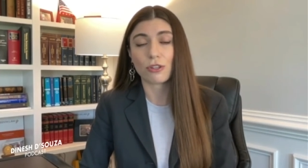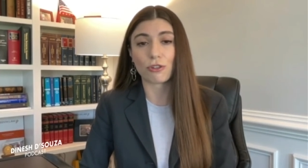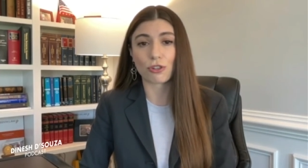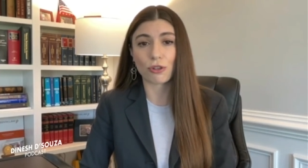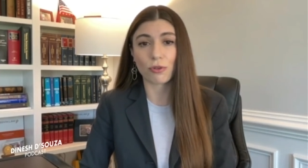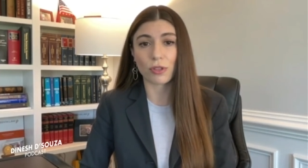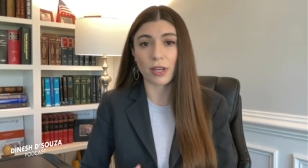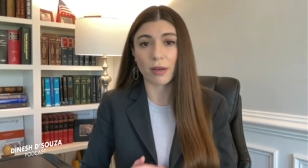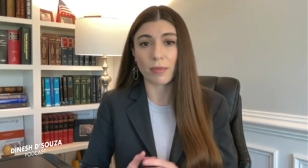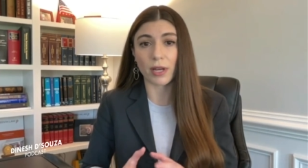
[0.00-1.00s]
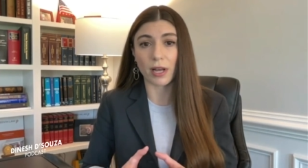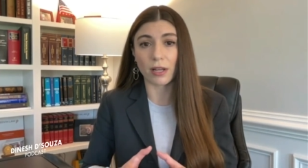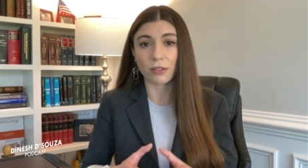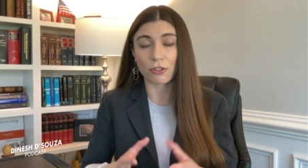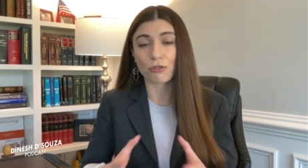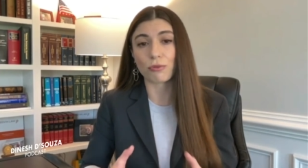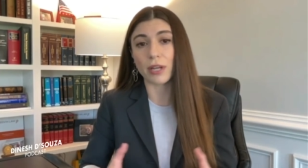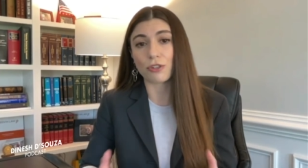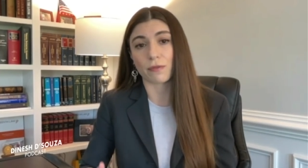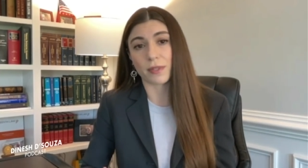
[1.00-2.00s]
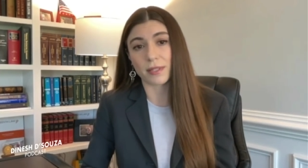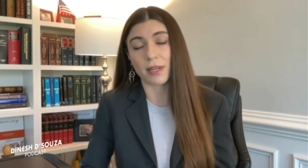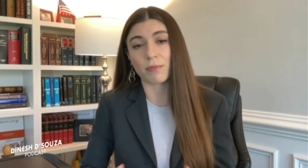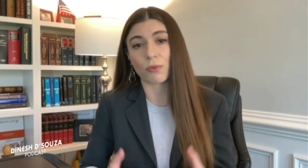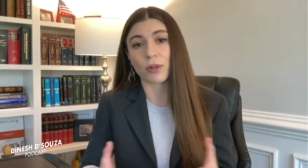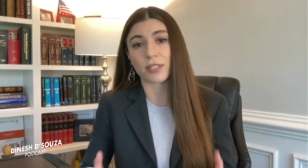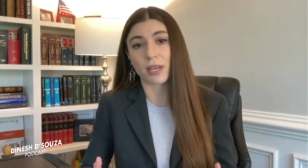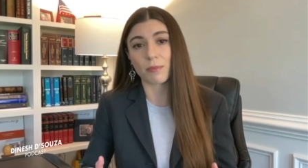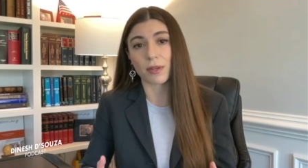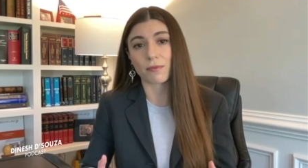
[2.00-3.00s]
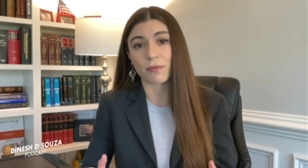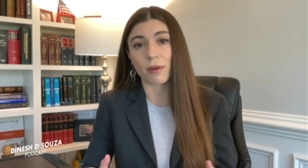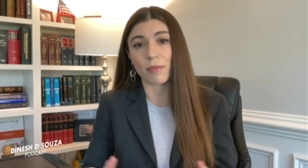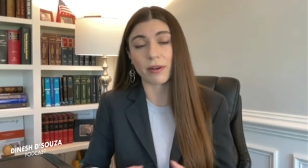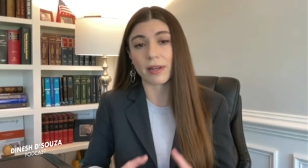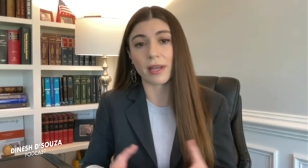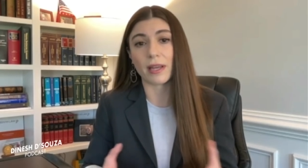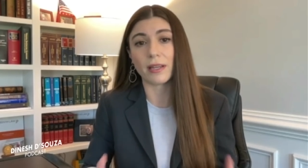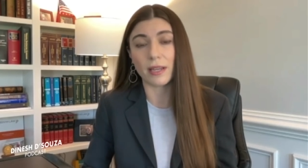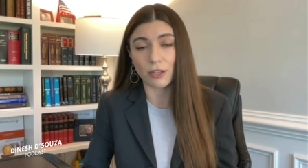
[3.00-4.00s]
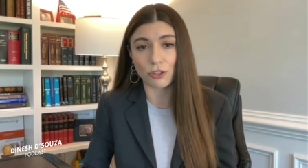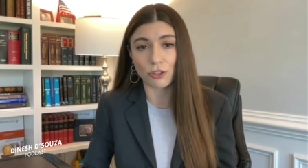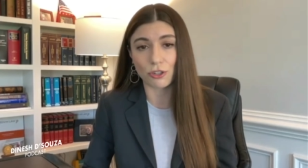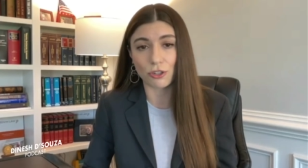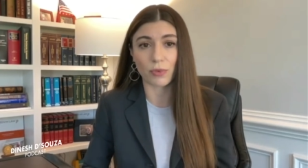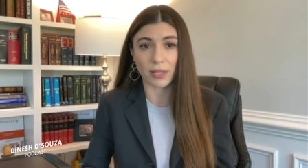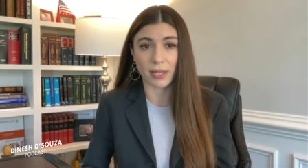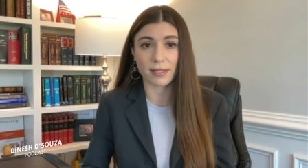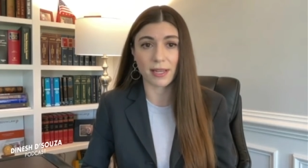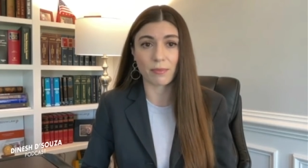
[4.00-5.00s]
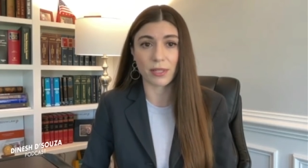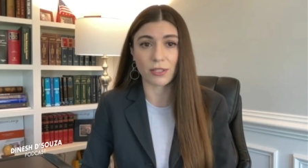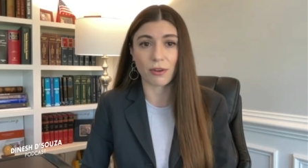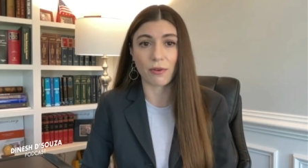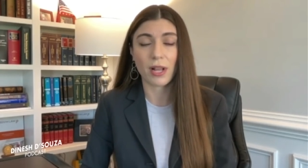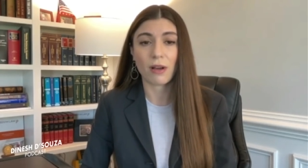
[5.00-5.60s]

to show them the true nature of the statement, where it's coming from, and any issues with that statement. So